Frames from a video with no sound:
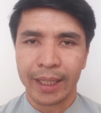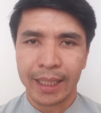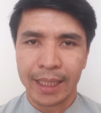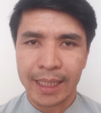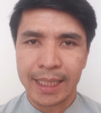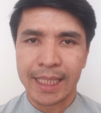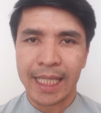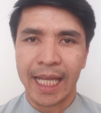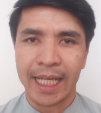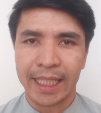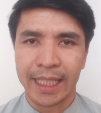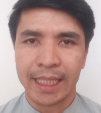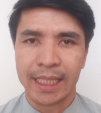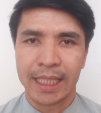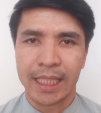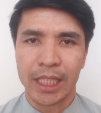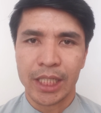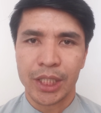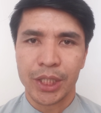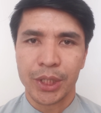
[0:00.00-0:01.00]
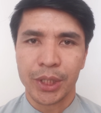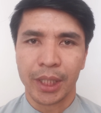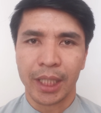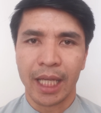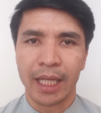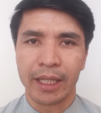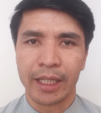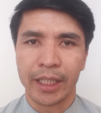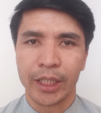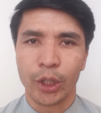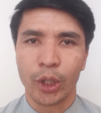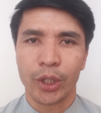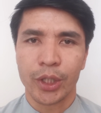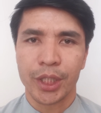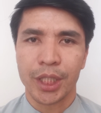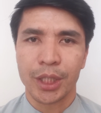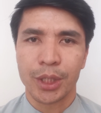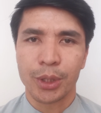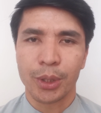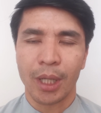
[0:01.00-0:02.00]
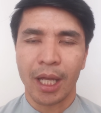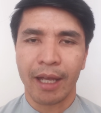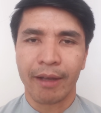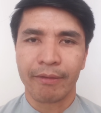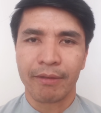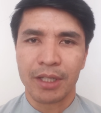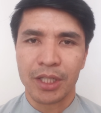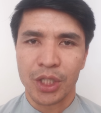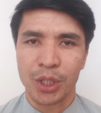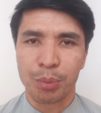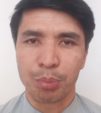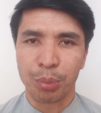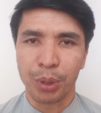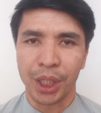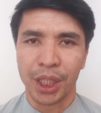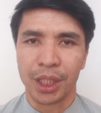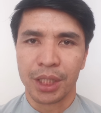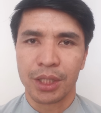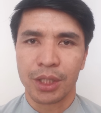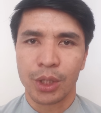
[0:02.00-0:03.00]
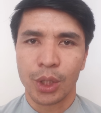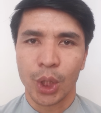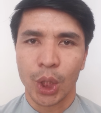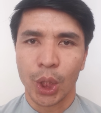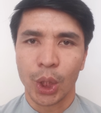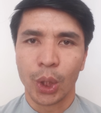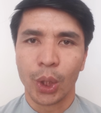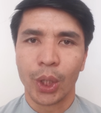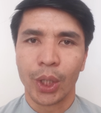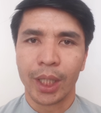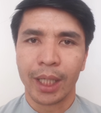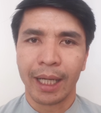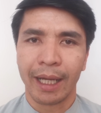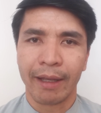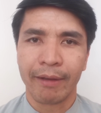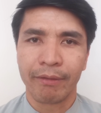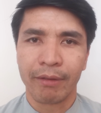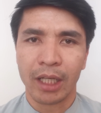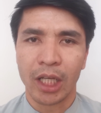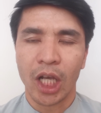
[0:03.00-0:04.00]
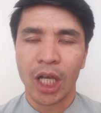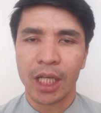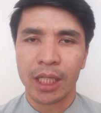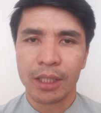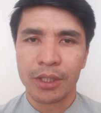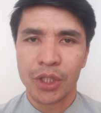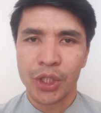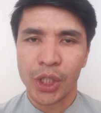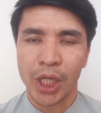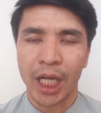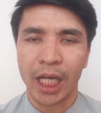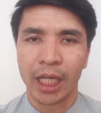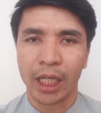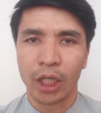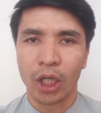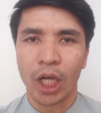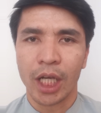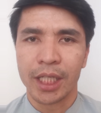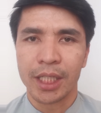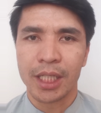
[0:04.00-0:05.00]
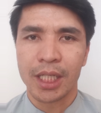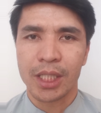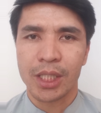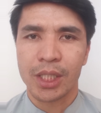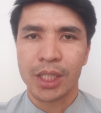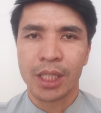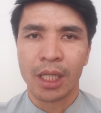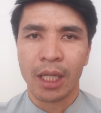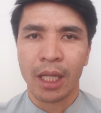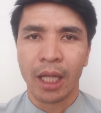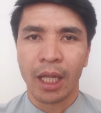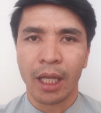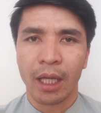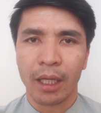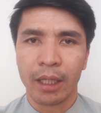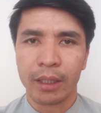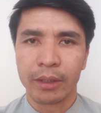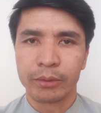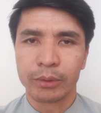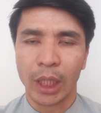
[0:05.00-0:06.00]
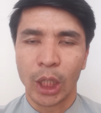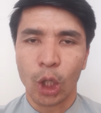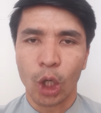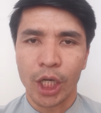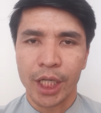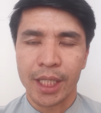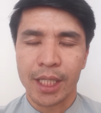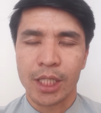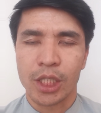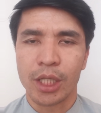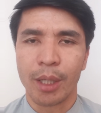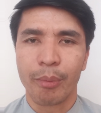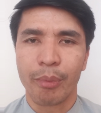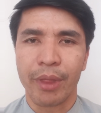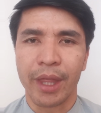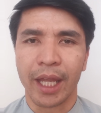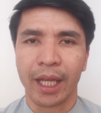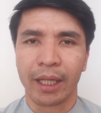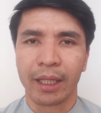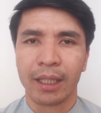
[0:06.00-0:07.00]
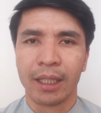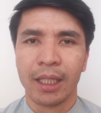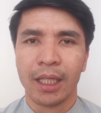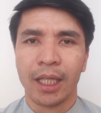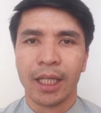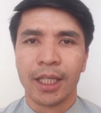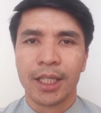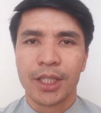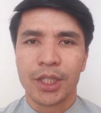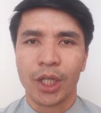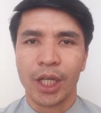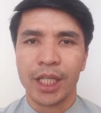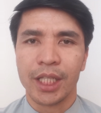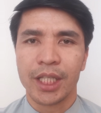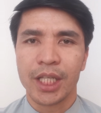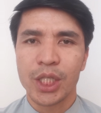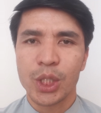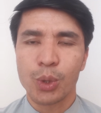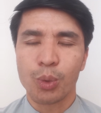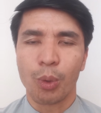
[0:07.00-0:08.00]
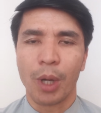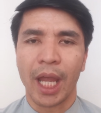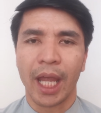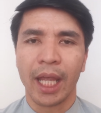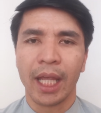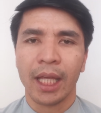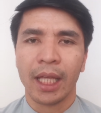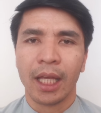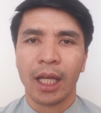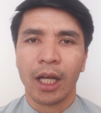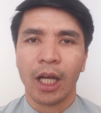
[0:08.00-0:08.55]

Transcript: sentences together in order to have a speech or have a sharing ideas regarding something. So in this way,